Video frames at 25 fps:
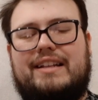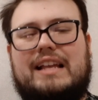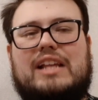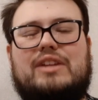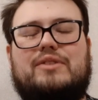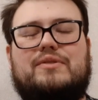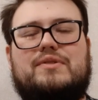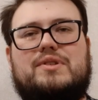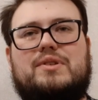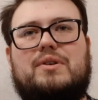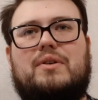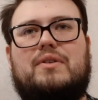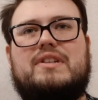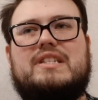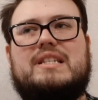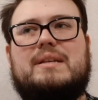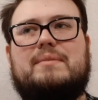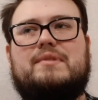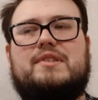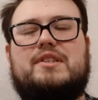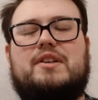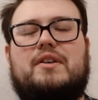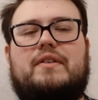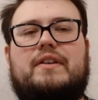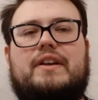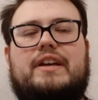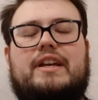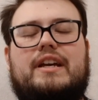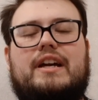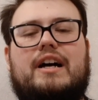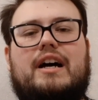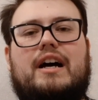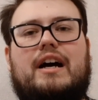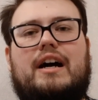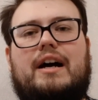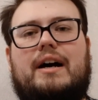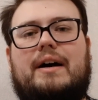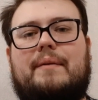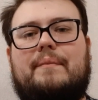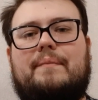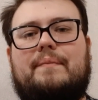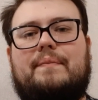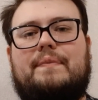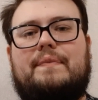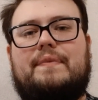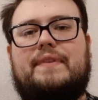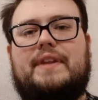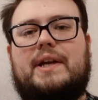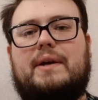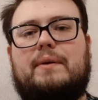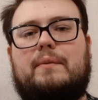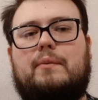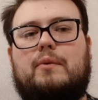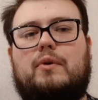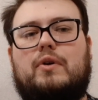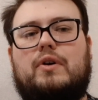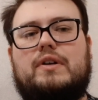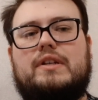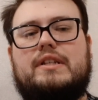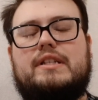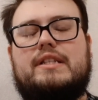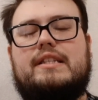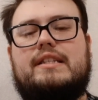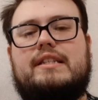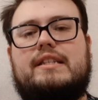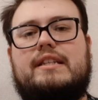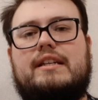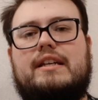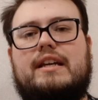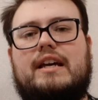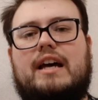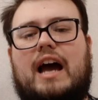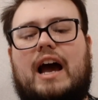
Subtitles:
Swords, I'm sorry, there was